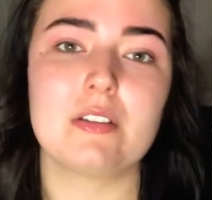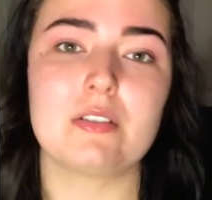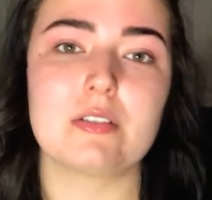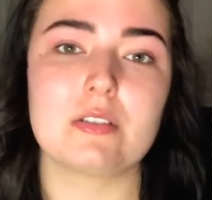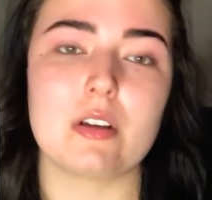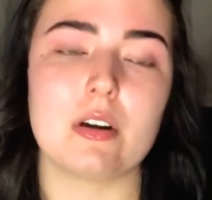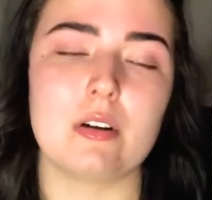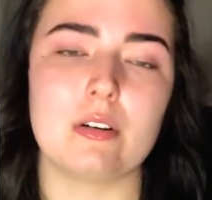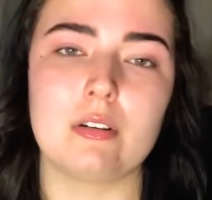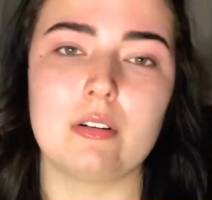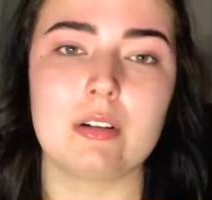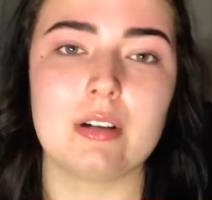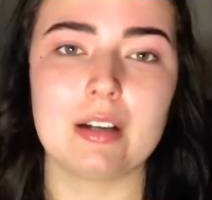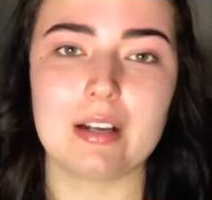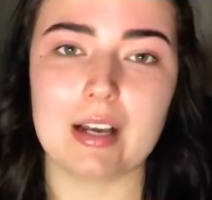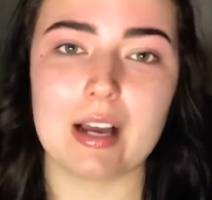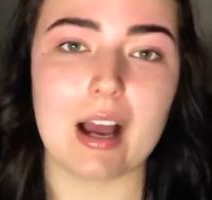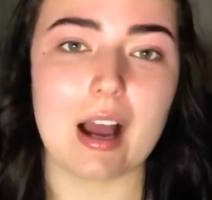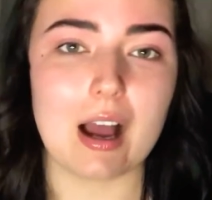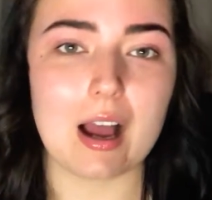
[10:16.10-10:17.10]
so
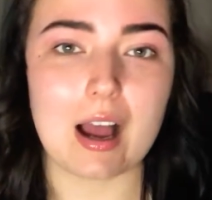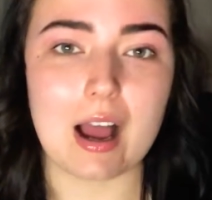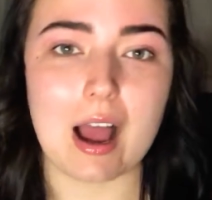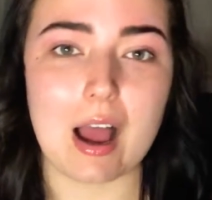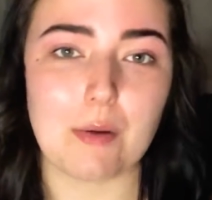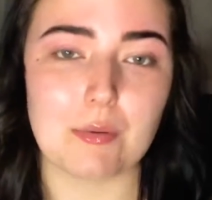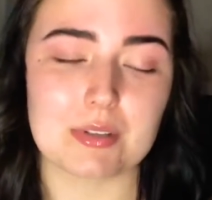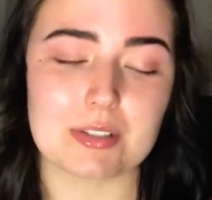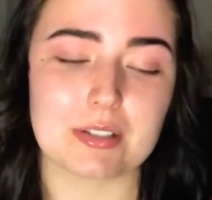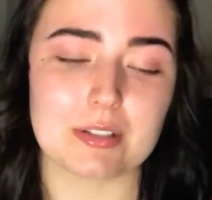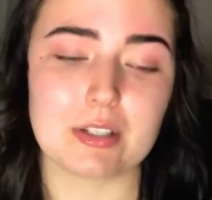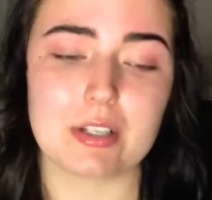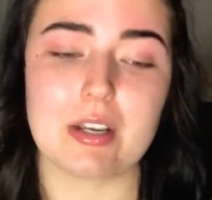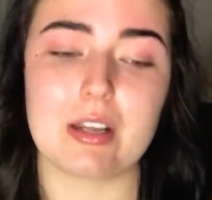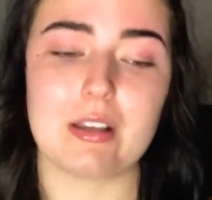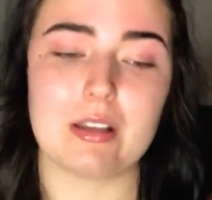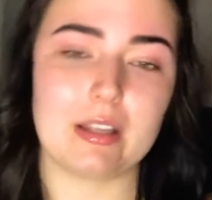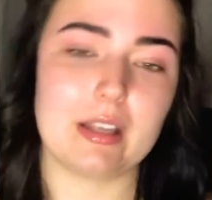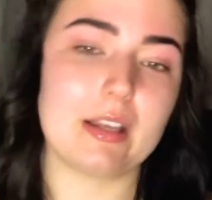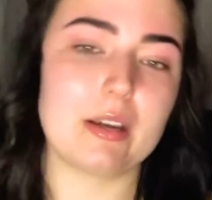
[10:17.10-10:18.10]
I wasn't
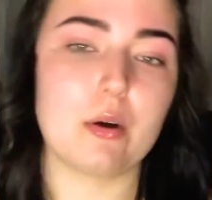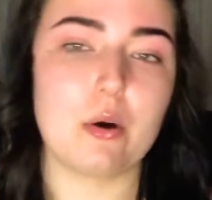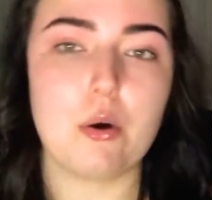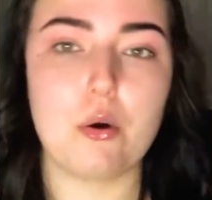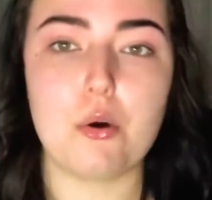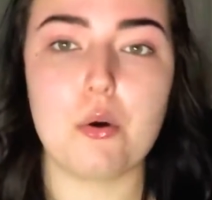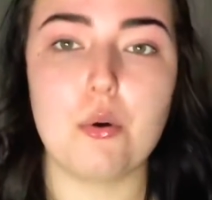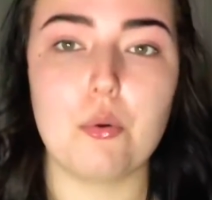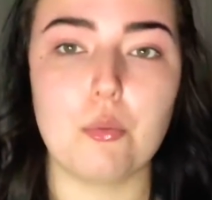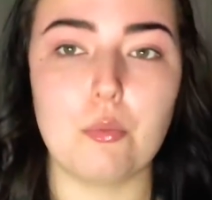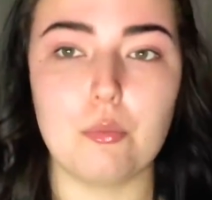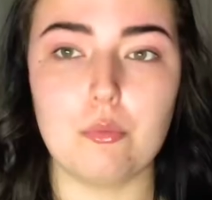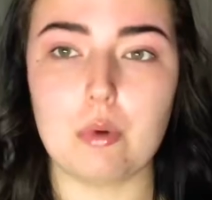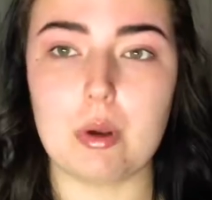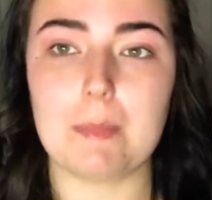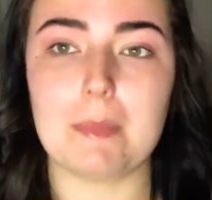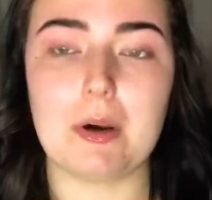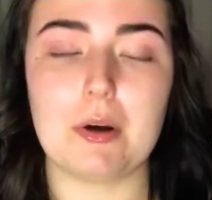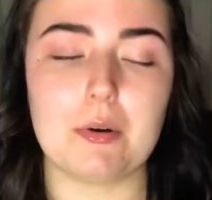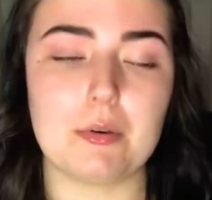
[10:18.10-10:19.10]
gonna, like,
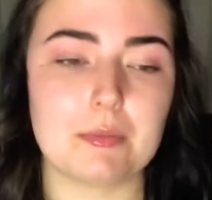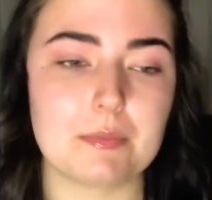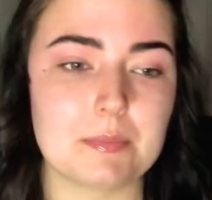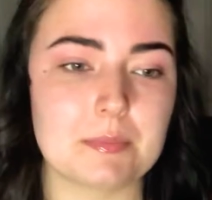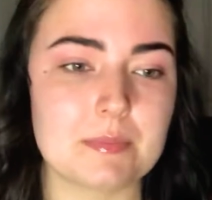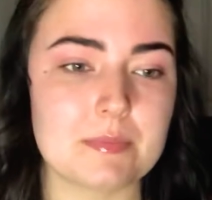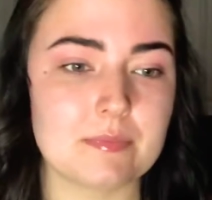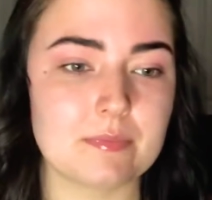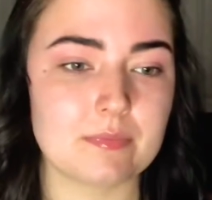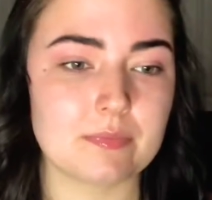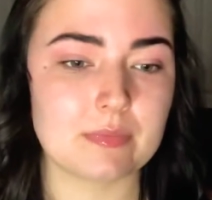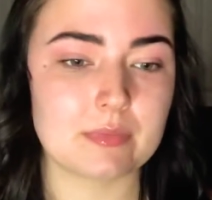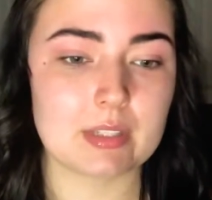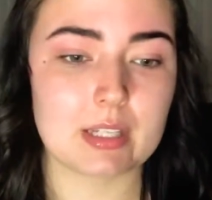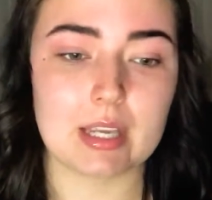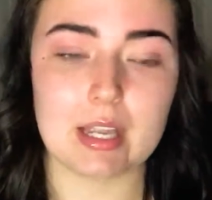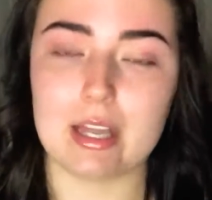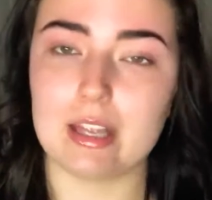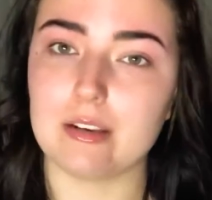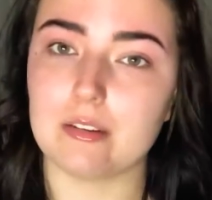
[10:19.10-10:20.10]
whip out
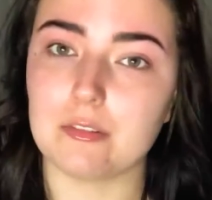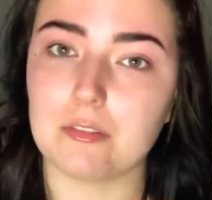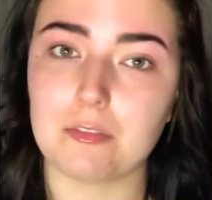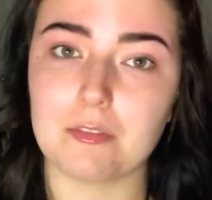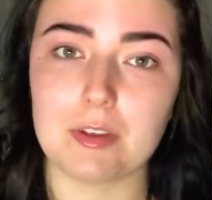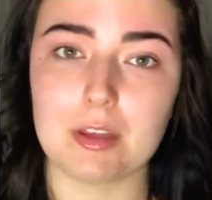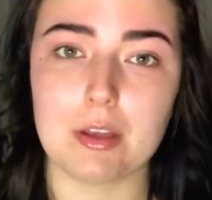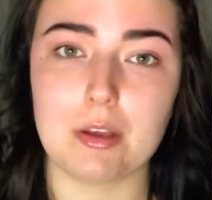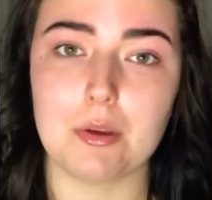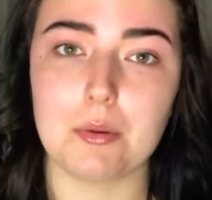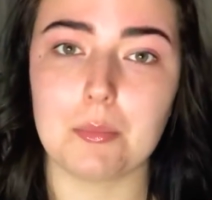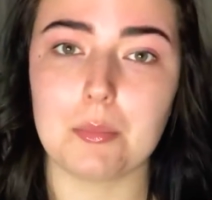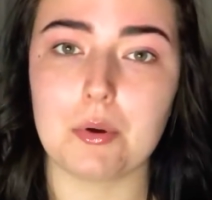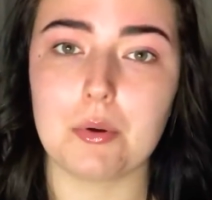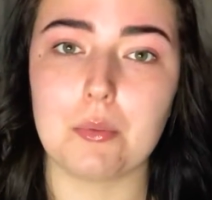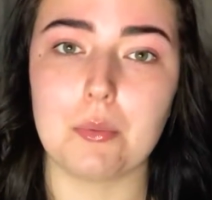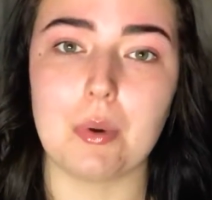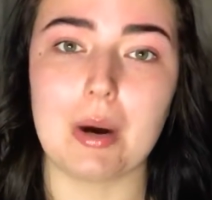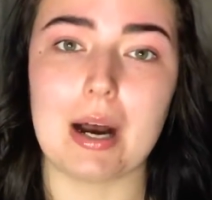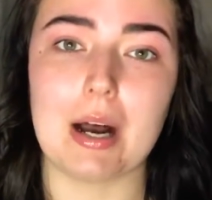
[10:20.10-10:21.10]
and film
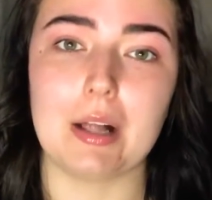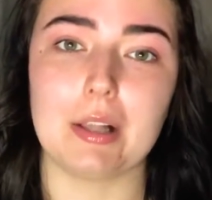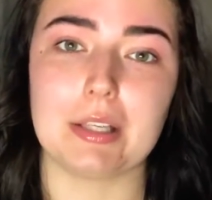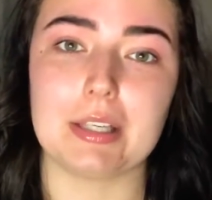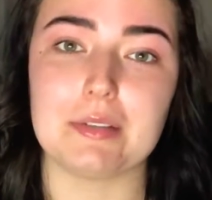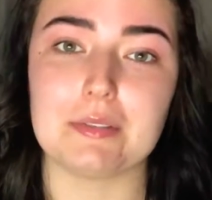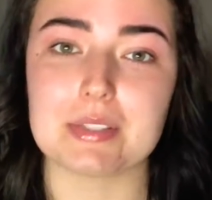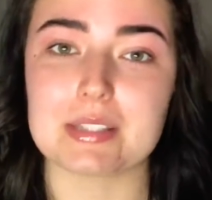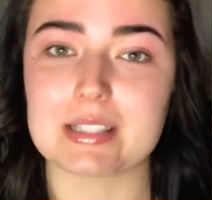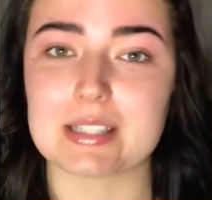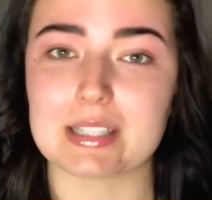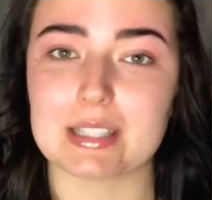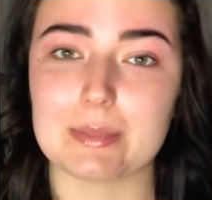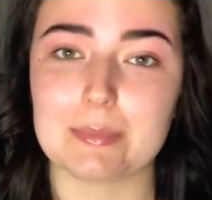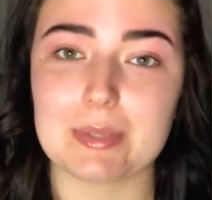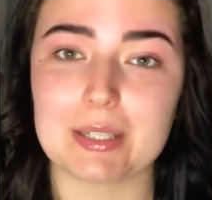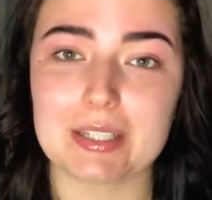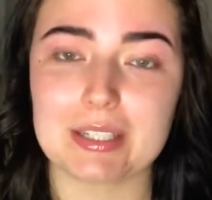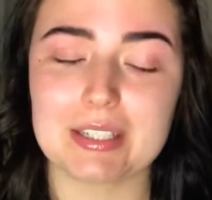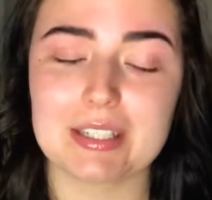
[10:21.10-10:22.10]
while he was
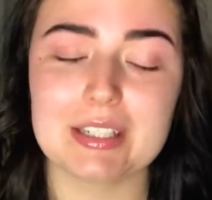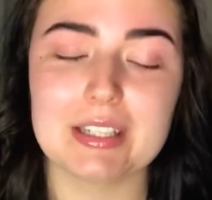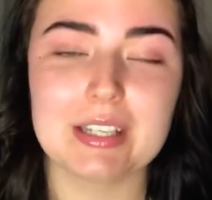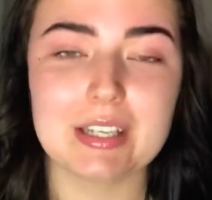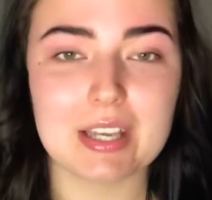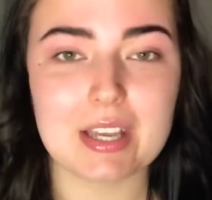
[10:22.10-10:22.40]
sleeping.